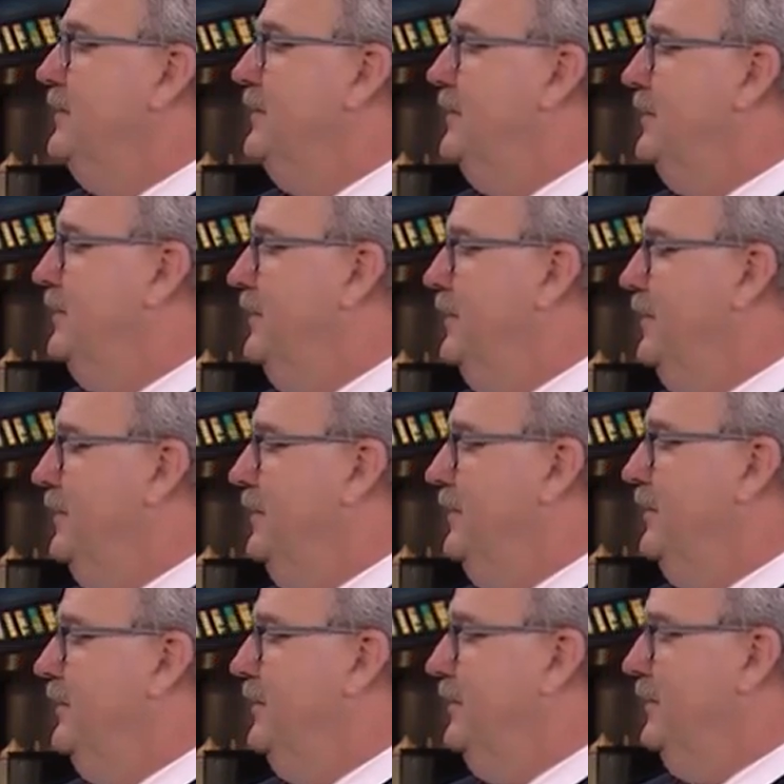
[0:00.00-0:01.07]

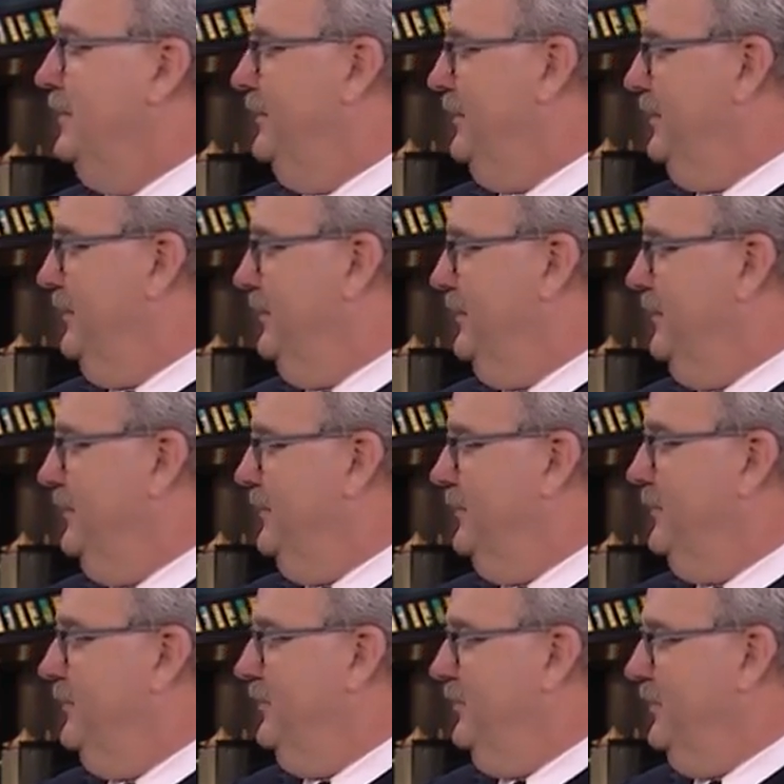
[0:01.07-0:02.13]

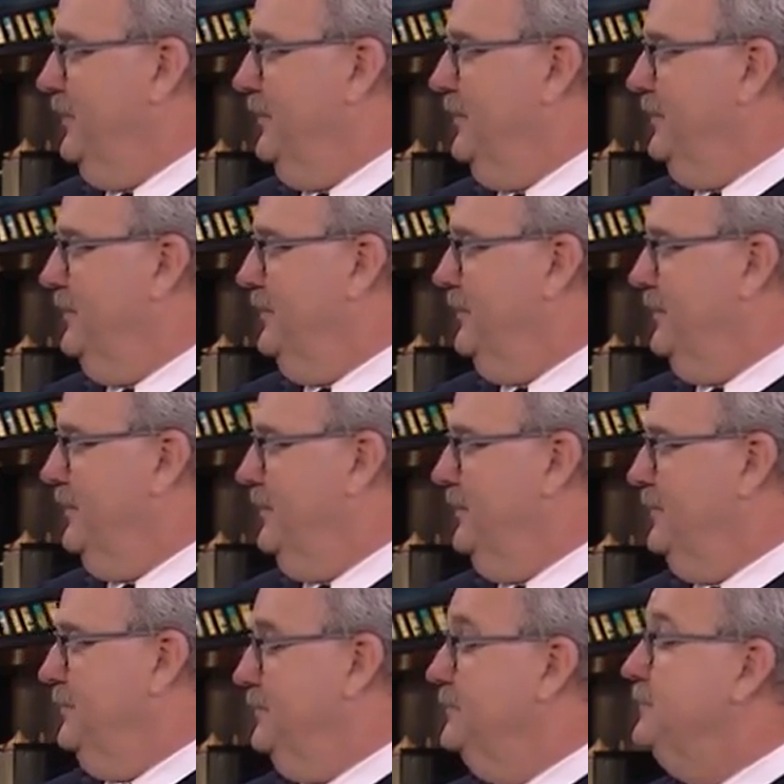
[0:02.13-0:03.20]

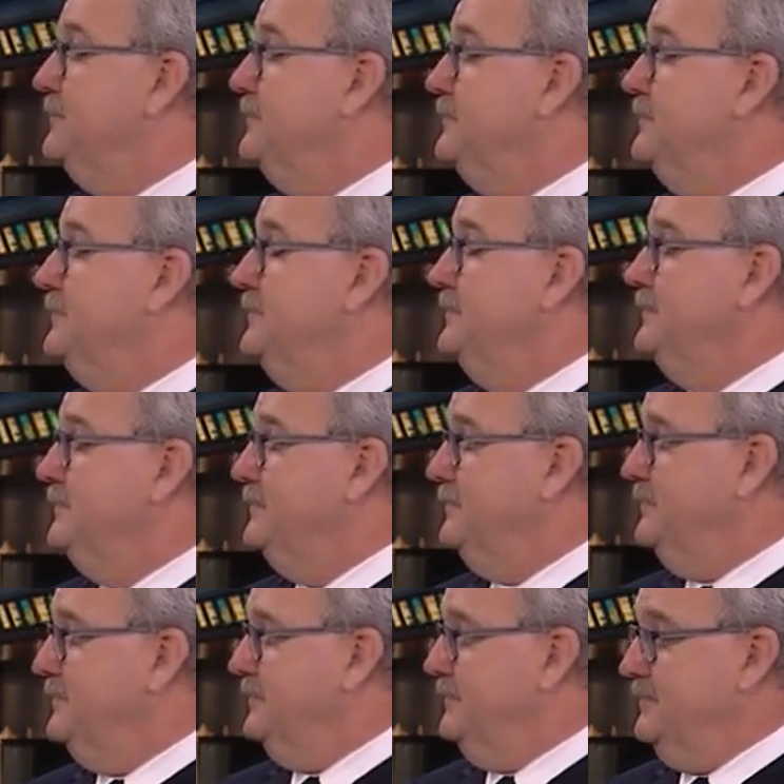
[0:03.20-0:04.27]

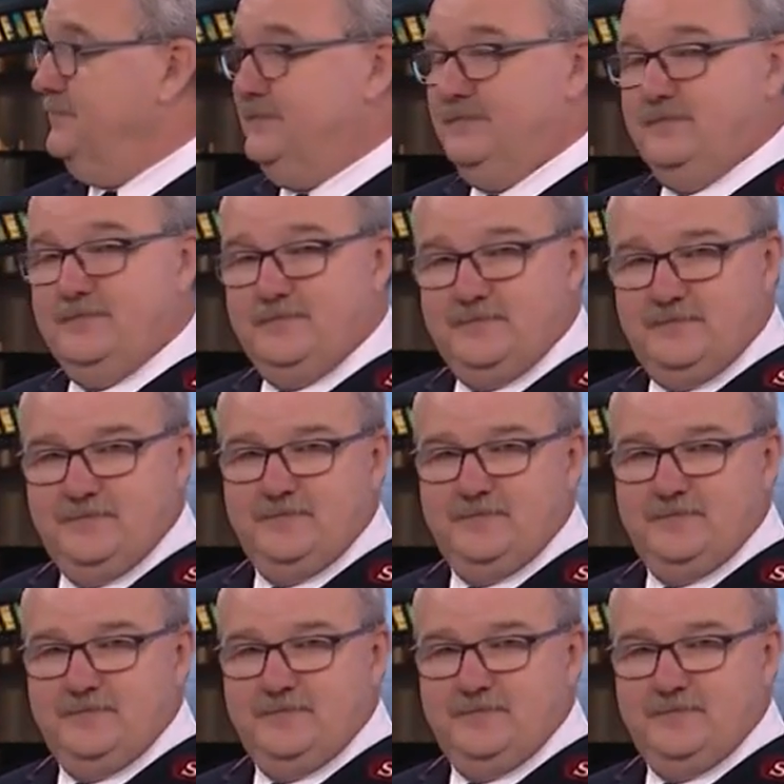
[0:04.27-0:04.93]
This person isn't speaking.